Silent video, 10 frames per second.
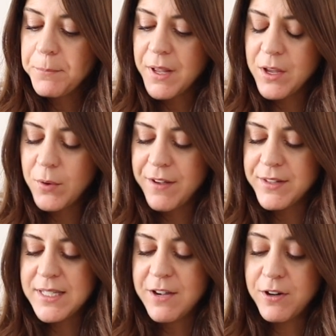And then we have
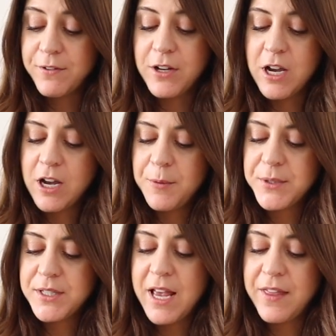the Seven of
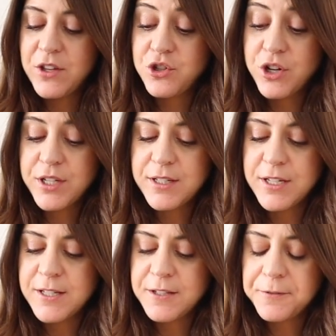Cups and the
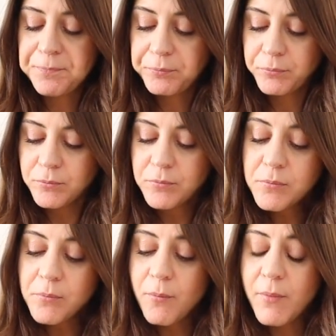Justice,
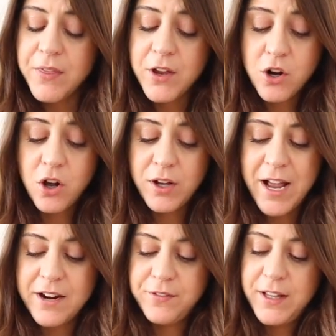and they're all
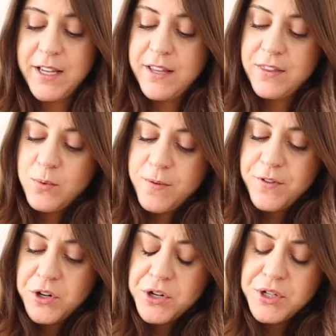kind of like in the
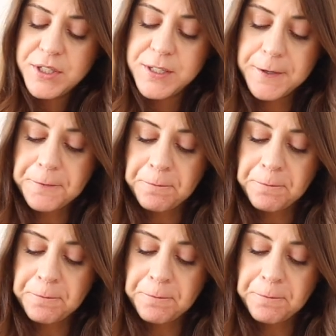reversed.